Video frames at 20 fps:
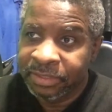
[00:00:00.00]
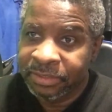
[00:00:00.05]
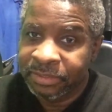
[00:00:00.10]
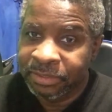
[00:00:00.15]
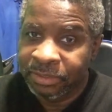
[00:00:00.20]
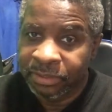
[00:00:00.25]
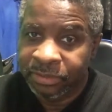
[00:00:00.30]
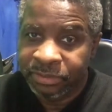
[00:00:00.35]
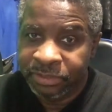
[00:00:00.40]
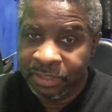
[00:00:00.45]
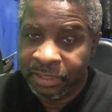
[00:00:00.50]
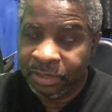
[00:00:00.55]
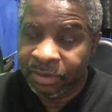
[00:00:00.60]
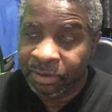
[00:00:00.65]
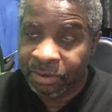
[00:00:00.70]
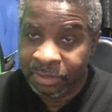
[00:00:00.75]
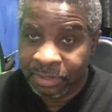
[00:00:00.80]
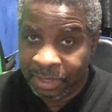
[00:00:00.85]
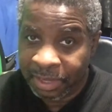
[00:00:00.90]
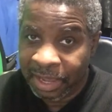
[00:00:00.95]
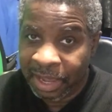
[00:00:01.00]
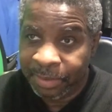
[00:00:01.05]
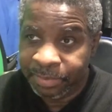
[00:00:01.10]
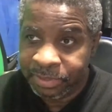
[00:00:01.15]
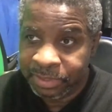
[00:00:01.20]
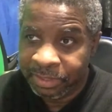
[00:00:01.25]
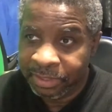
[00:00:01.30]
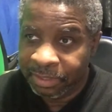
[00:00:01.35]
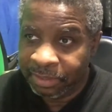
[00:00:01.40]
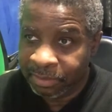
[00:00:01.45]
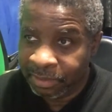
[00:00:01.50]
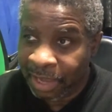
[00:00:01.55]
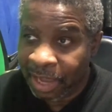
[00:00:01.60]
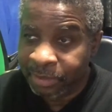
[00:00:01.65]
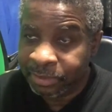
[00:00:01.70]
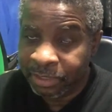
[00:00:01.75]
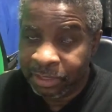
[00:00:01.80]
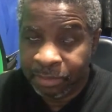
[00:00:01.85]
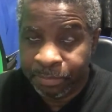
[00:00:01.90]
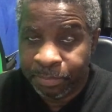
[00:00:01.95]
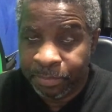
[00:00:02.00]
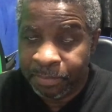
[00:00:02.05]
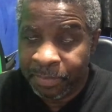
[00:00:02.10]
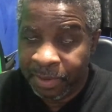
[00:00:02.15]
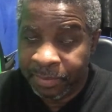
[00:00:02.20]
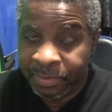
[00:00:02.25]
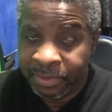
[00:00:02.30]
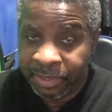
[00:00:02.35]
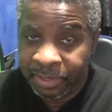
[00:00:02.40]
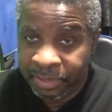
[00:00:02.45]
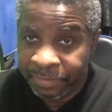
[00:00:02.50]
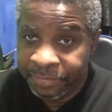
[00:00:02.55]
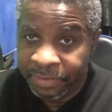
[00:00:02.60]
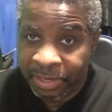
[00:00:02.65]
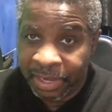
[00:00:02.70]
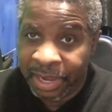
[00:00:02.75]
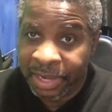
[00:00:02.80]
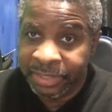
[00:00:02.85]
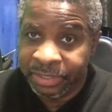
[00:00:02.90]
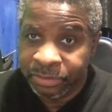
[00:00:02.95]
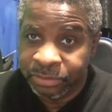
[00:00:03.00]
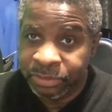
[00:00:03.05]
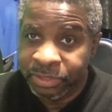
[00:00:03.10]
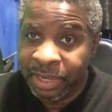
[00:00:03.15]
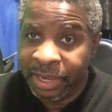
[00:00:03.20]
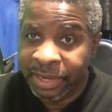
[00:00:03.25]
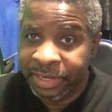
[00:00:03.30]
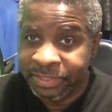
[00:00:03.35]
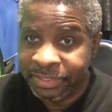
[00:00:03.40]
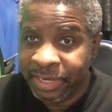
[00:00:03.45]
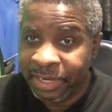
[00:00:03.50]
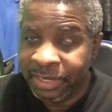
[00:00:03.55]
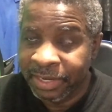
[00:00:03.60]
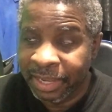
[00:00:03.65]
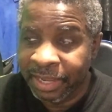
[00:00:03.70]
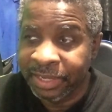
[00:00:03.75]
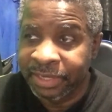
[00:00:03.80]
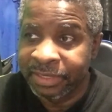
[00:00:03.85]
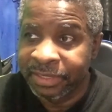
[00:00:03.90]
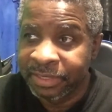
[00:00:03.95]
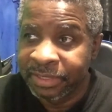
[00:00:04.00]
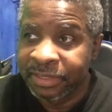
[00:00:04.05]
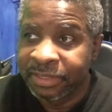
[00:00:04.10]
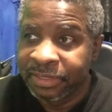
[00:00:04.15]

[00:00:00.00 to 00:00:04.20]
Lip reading: So you should have called the cops, and the cops could have maybe even caught those guys that night.